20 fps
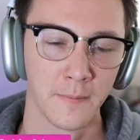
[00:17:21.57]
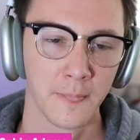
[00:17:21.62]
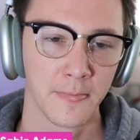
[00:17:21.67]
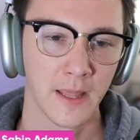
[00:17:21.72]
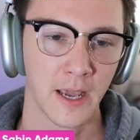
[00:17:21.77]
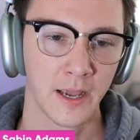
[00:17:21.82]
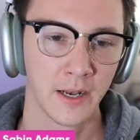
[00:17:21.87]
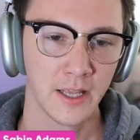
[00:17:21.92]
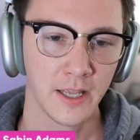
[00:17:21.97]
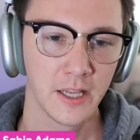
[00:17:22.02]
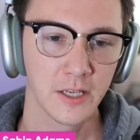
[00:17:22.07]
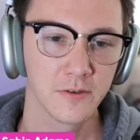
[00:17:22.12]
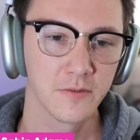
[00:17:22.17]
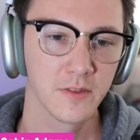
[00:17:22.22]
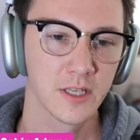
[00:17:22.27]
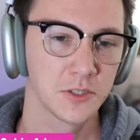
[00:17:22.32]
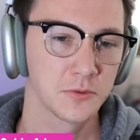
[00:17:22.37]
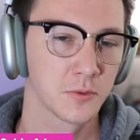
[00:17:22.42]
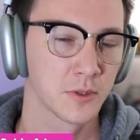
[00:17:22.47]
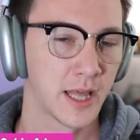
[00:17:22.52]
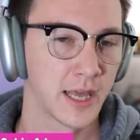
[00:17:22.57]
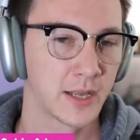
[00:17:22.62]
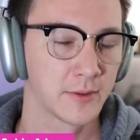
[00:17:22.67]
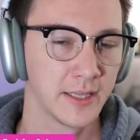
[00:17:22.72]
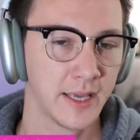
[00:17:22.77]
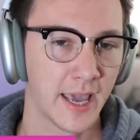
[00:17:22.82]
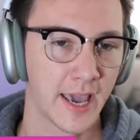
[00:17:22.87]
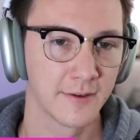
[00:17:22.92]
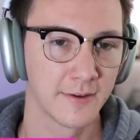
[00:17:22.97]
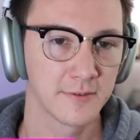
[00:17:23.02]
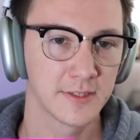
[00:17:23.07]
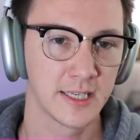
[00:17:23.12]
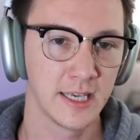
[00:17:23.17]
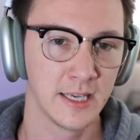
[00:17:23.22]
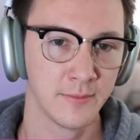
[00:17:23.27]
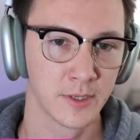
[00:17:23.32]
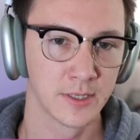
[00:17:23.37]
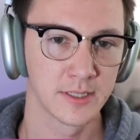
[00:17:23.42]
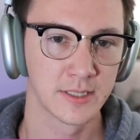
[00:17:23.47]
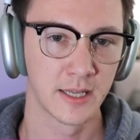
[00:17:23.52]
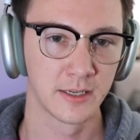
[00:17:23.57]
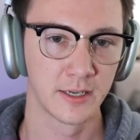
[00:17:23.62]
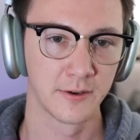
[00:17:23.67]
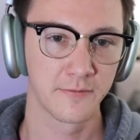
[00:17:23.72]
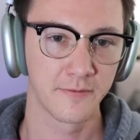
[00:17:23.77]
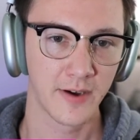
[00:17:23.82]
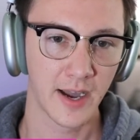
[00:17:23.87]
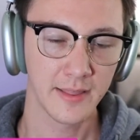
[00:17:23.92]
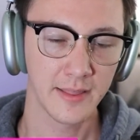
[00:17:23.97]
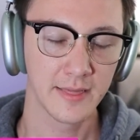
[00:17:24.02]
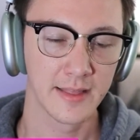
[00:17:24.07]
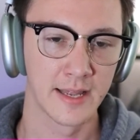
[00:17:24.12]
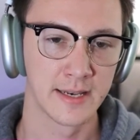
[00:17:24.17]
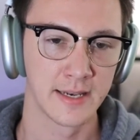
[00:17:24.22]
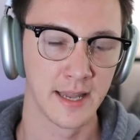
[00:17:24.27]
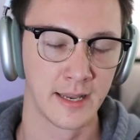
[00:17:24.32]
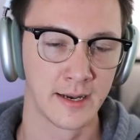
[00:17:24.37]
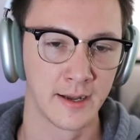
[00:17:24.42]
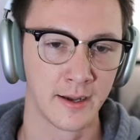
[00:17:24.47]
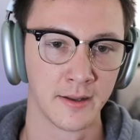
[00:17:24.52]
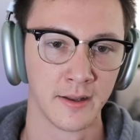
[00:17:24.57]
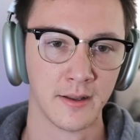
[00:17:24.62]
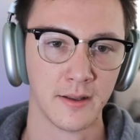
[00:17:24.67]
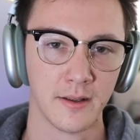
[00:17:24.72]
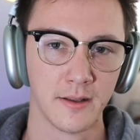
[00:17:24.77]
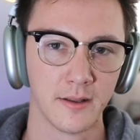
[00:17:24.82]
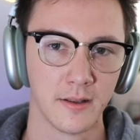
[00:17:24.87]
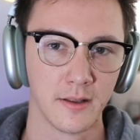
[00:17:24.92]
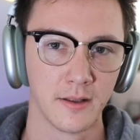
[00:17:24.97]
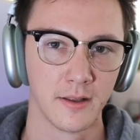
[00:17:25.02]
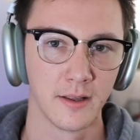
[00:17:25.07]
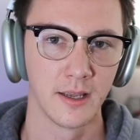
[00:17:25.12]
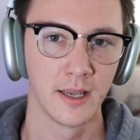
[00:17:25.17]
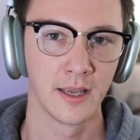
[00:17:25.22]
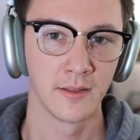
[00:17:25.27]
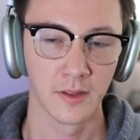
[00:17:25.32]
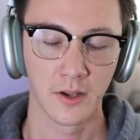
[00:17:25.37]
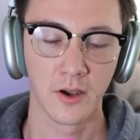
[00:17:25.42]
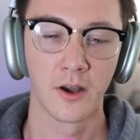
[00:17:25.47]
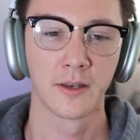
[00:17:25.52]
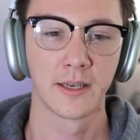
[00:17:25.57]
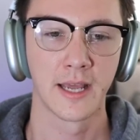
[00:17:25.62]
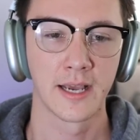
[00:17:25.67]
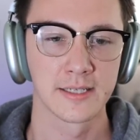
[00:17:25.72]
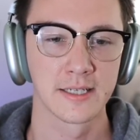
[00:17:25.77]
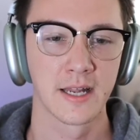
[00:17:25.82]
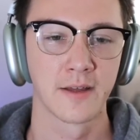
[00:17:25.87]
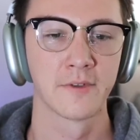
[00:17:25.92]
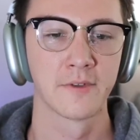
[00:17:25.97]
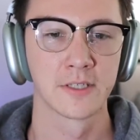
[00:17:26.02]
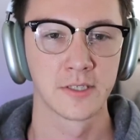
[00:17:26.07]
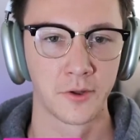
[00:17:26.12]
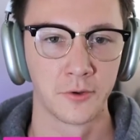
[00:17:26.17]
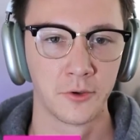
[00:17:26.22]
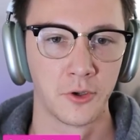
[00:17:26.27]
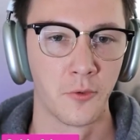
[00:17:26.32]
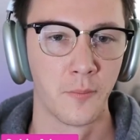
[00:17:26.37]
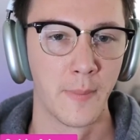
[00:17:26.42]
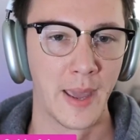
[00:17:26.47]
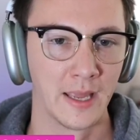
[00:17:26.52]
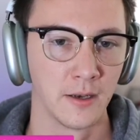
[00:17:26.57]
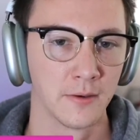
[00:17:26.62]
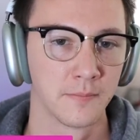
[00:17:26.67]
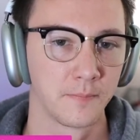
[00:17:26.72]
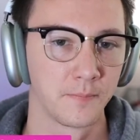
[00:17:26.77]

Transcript: And each of these will likely have schemas that define that data in the context of its own domain.